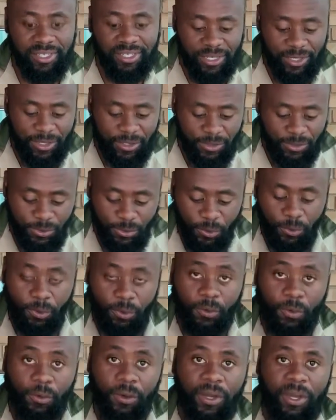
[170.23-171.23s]

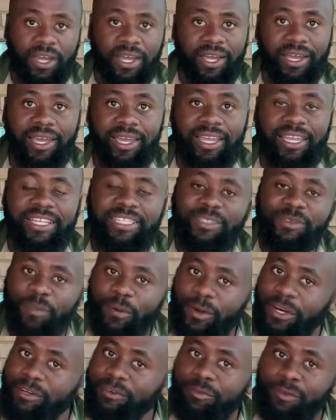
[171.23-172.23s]
So it's
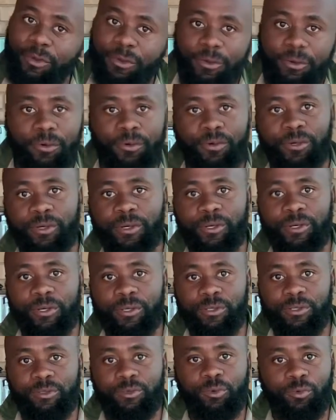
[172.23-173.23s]
important for you
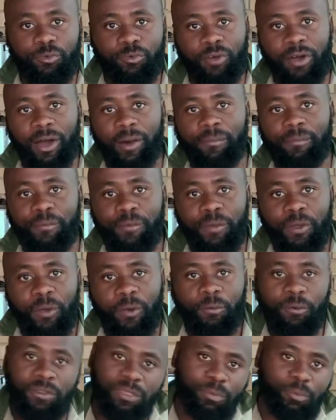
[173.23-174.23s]
to farm
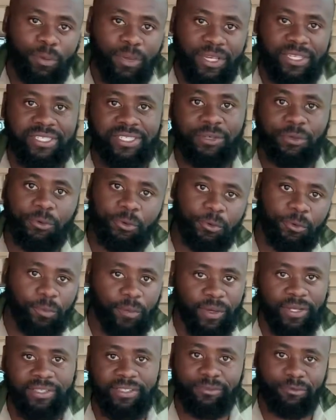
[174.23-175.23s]
with best
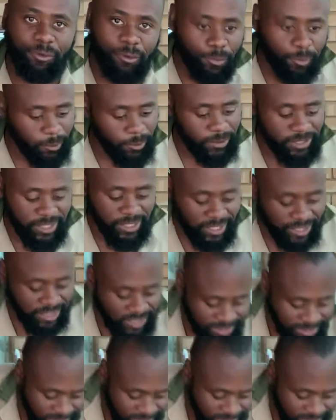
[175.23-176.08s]
equipment from Poltek, guys.